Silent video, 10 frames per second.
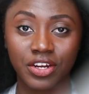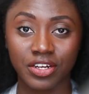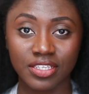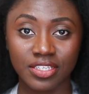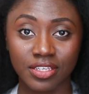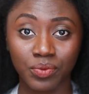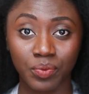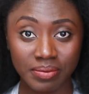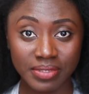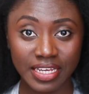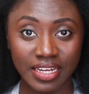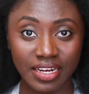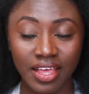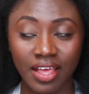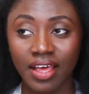the Narcissist website.
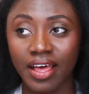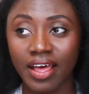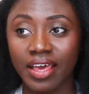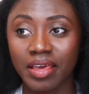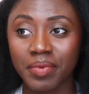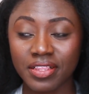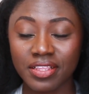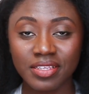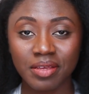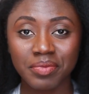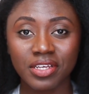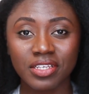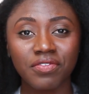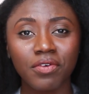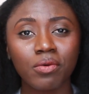I picked this up
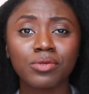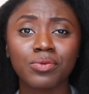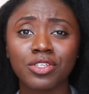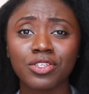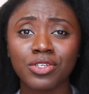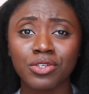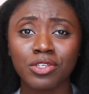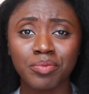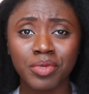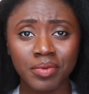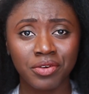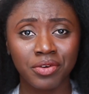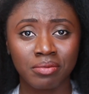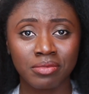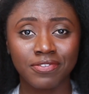because I've always wanted to use BB
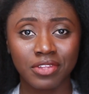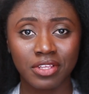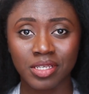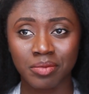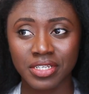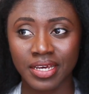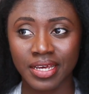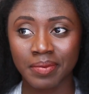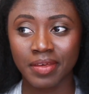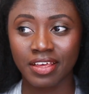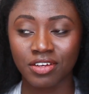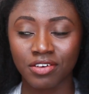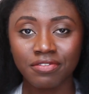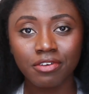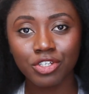creams for the summertime and
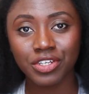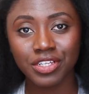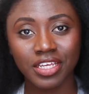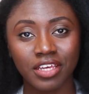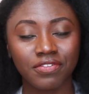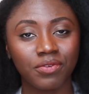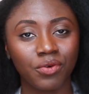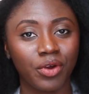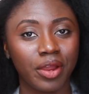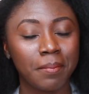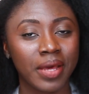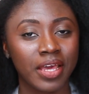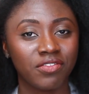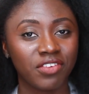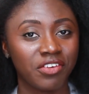unfortunately for
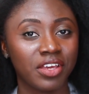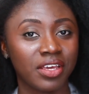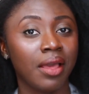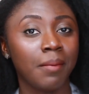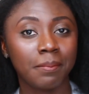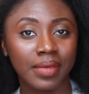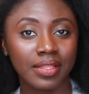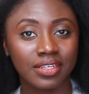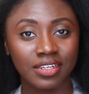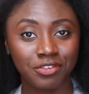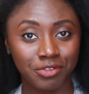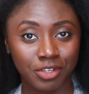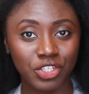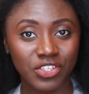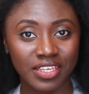my very melanin
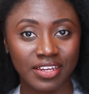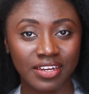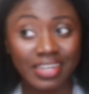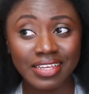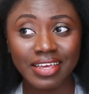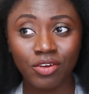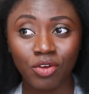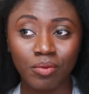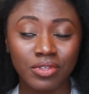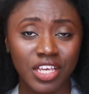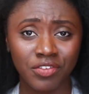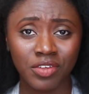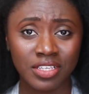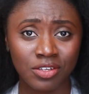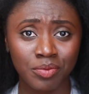rich skin, any and almost
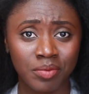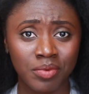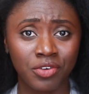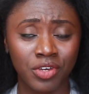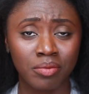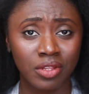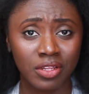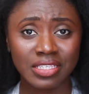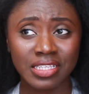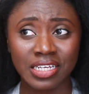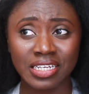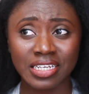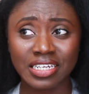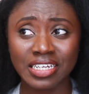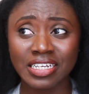every single BB cream looks
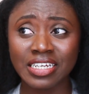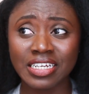like